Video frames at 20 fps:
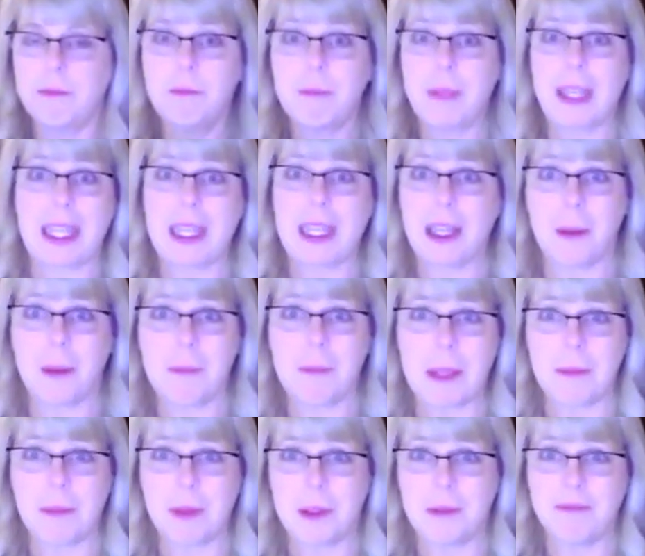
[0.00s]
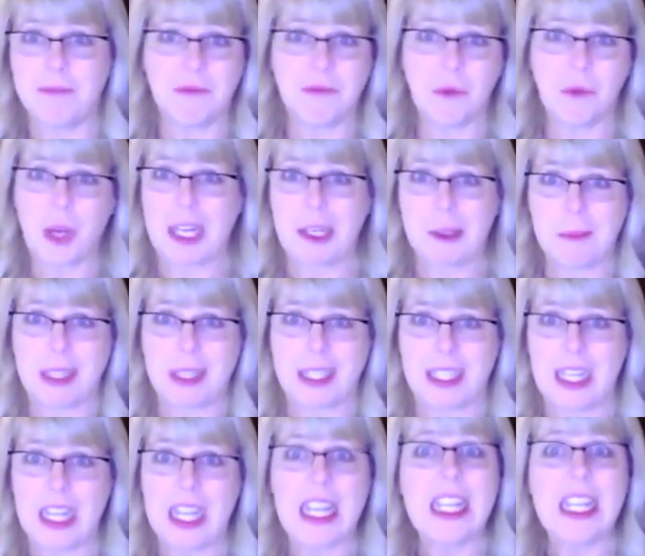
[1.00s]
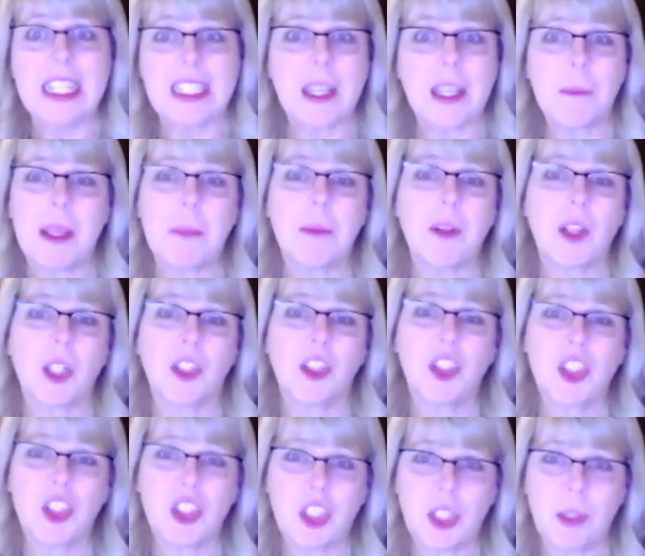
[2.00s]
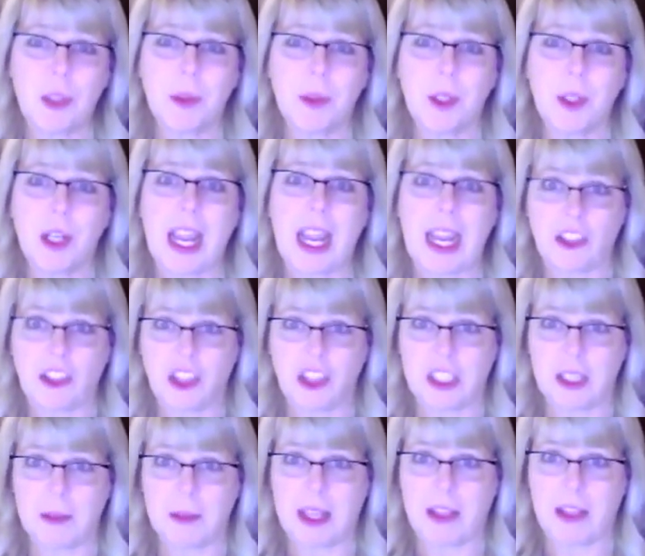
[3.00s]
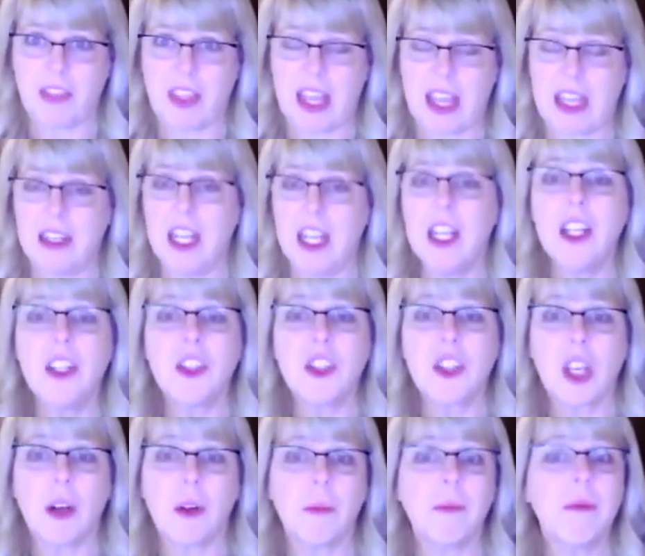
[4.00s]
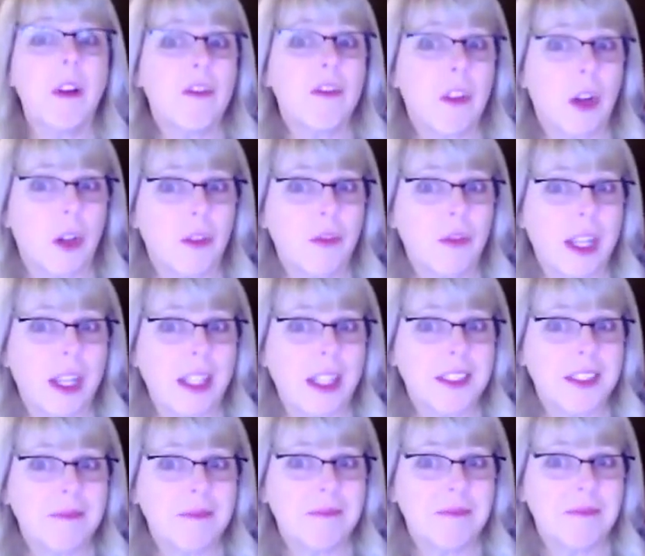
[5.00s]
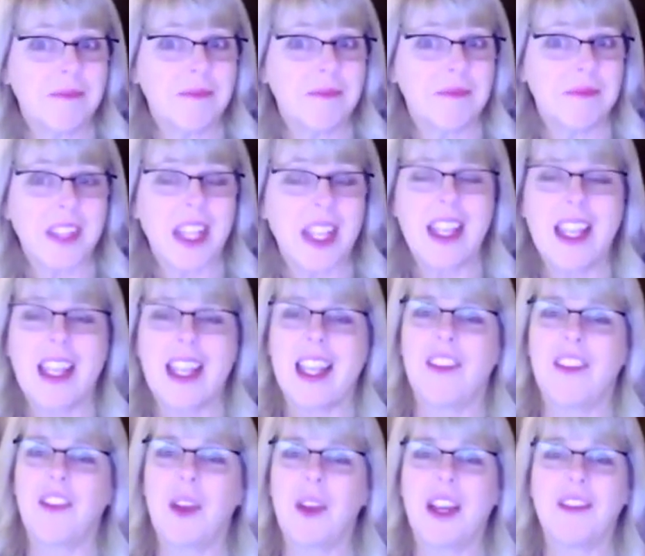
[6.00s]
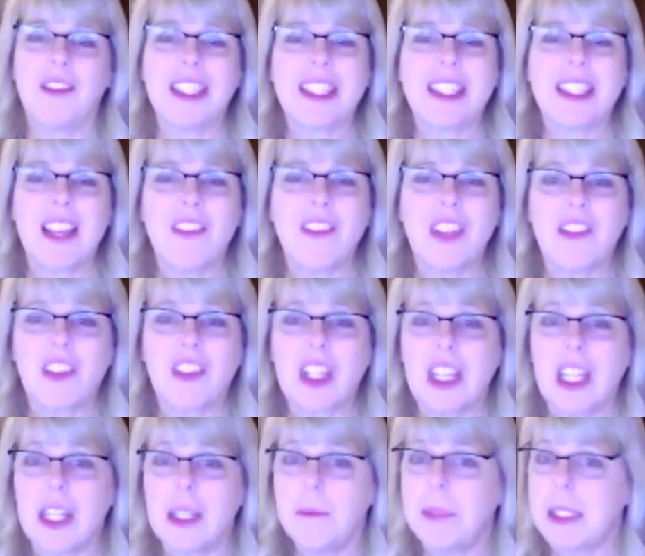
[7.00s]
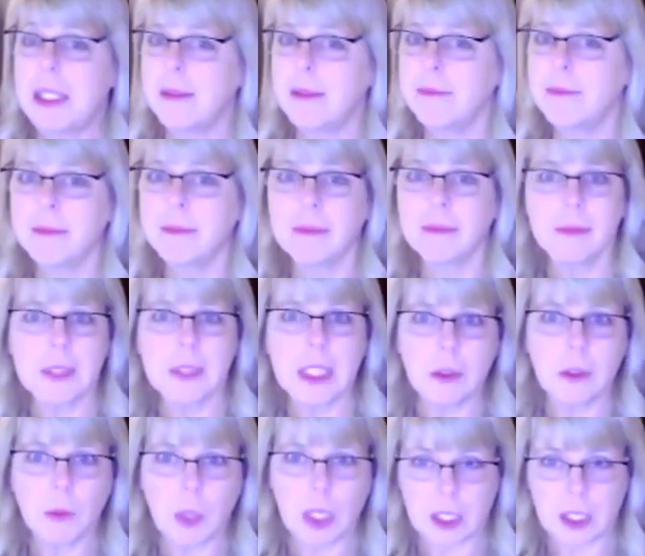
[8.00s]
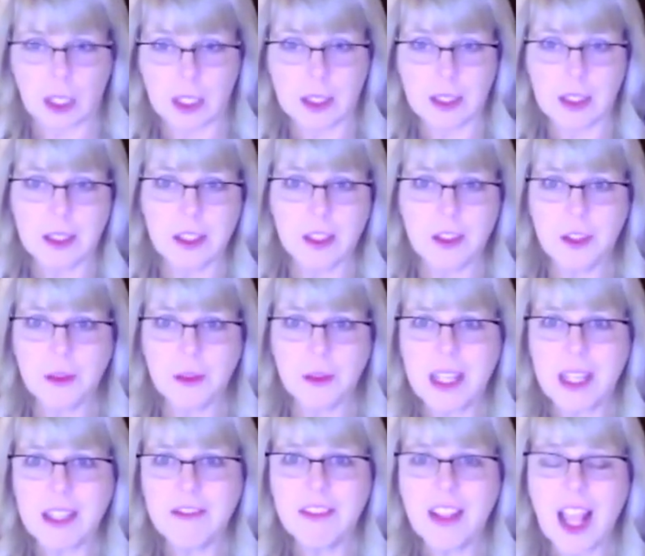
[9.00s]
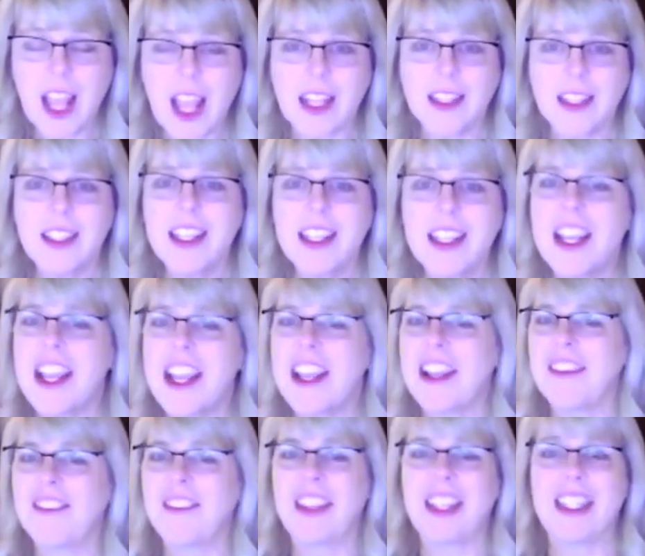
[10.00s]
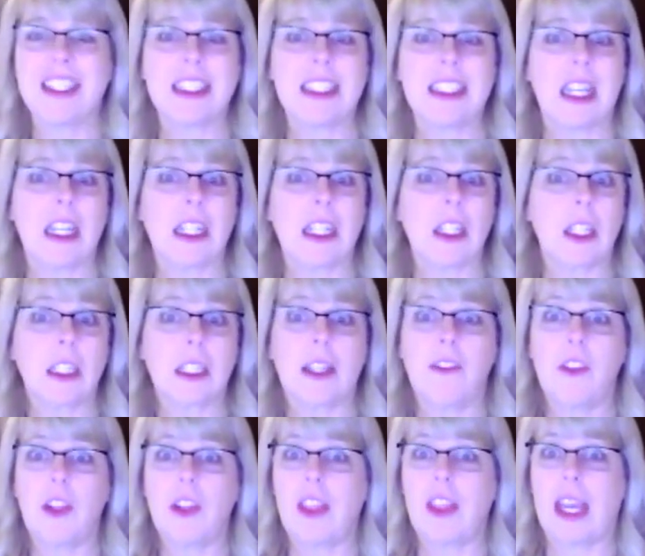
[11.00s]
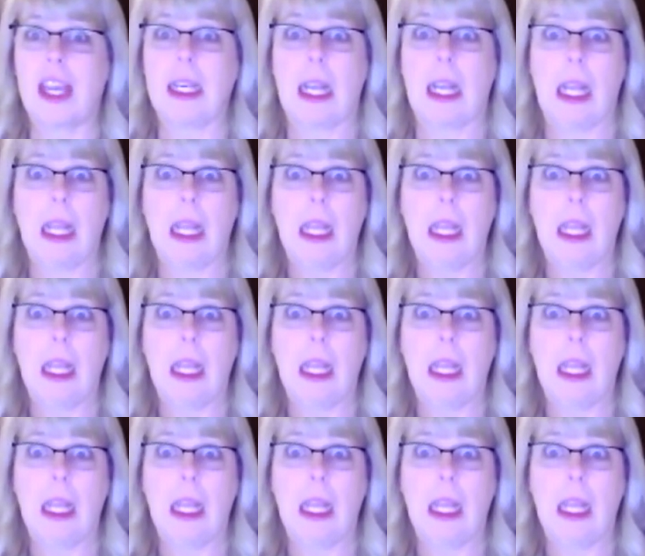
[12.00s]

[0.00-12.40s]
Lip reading: picking on people randomly is some people are super anxious about that. So phone a friend. If you have the 7 of clubs, what constitutes a red flag? If they say, give you that